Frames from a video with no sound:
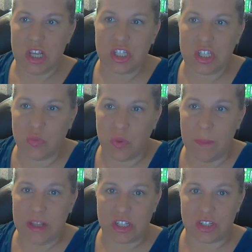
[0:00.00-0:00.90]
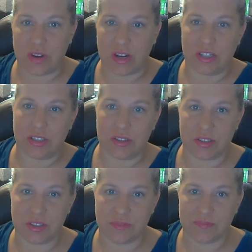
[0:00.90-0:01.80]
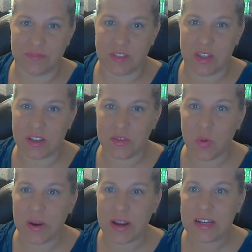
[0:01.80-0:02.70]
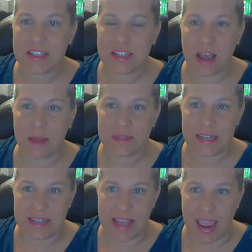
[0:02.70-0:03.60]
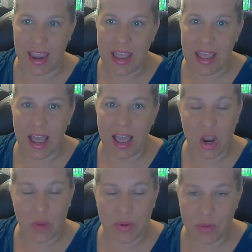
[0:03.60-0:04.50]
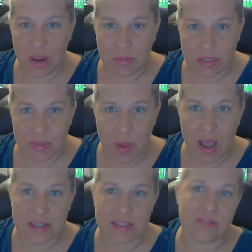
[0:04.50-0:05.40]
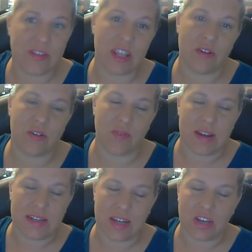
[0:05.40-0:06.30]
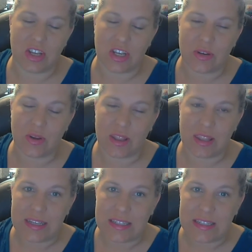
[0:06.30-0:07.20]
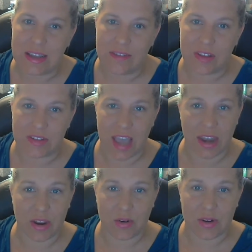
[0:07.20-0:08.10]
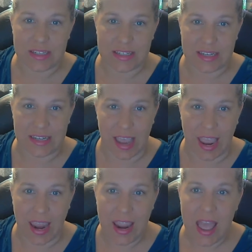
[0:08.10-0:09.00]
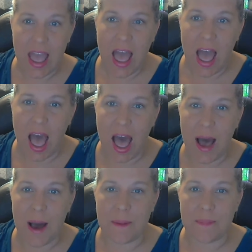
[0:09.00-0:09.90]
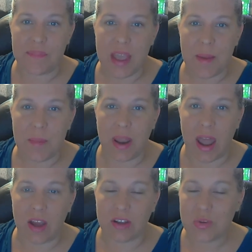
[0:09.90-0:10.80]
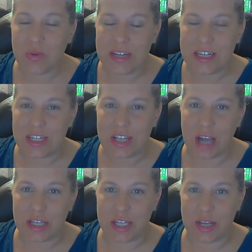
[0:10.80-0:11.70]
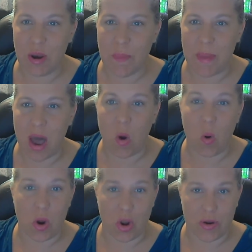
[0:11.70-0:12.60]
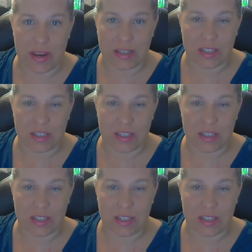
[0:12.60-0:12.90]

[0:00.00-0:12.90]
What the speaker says: swim instructors. So that's where we're going to stop today. I hope you were able to pause the video and write down a good list of those categories today. But I also wanted to talk to you about ordering.